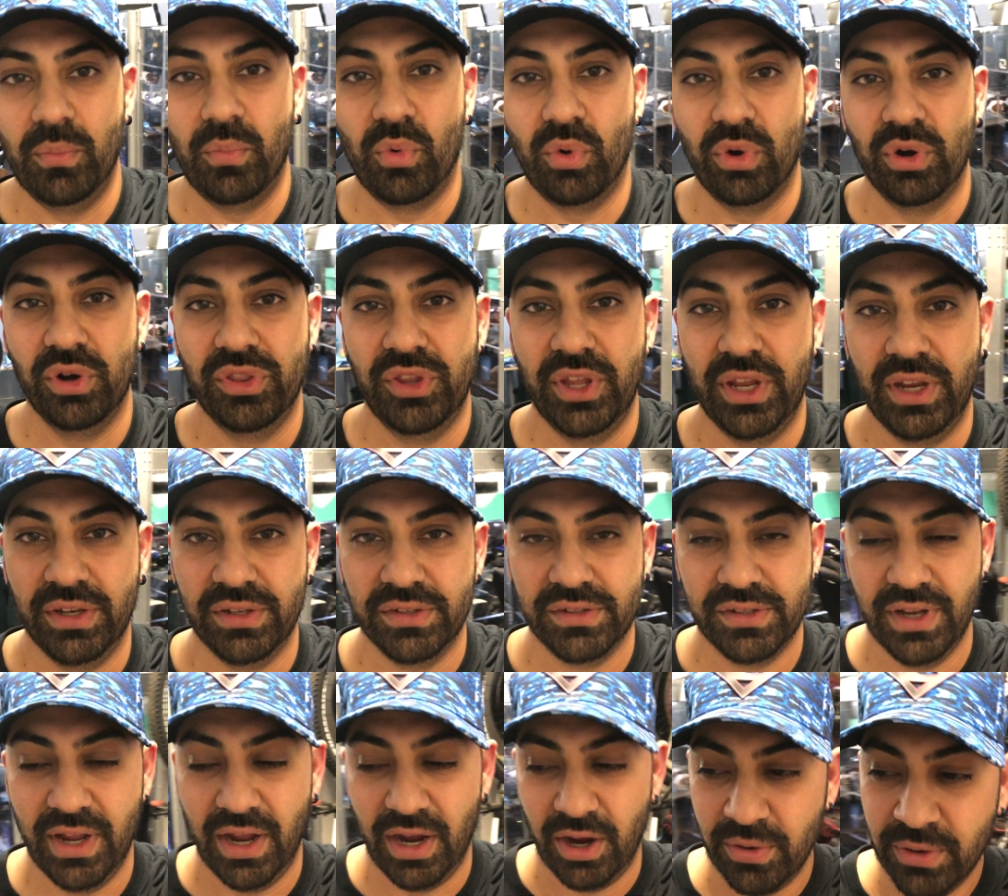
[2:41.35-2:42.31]
more things
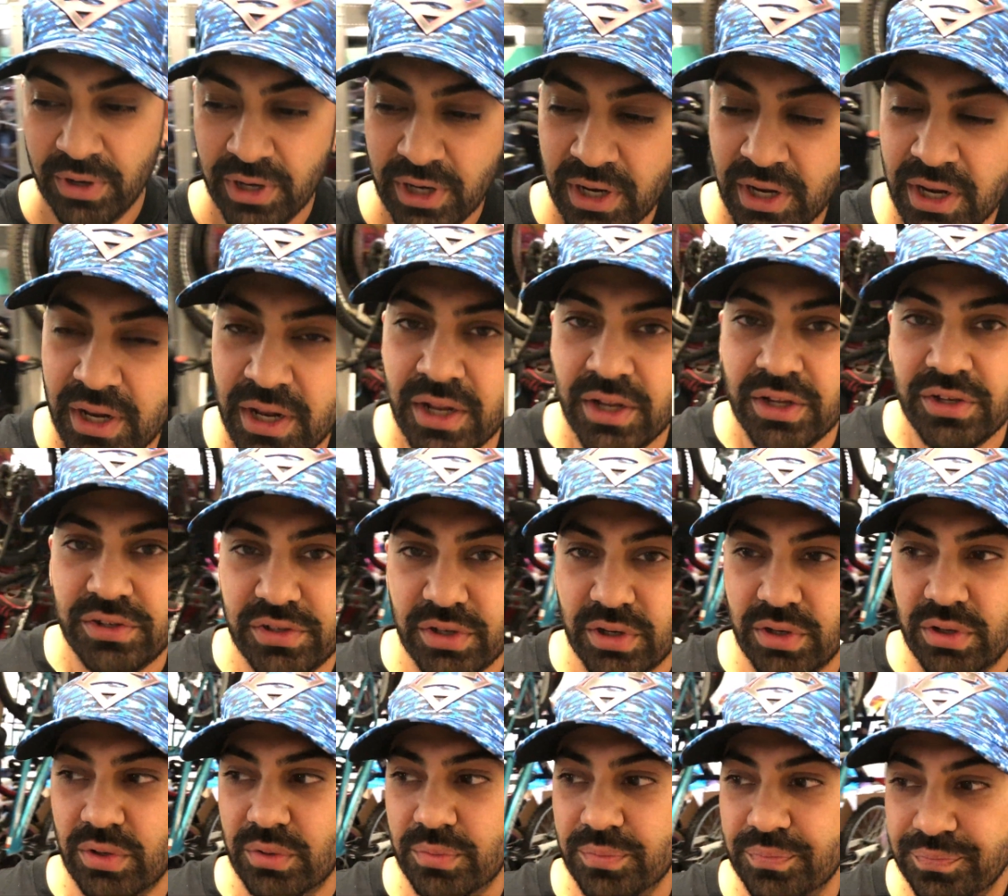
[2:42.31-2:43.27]
now.
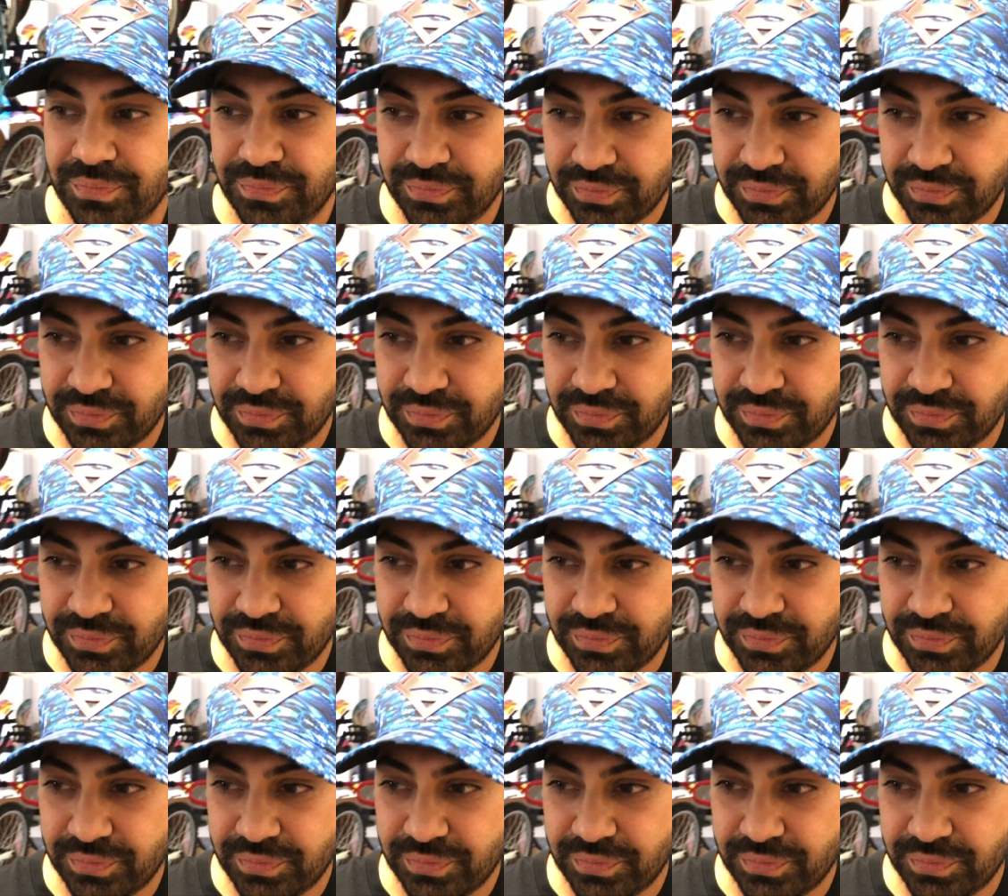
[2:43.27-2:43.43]
So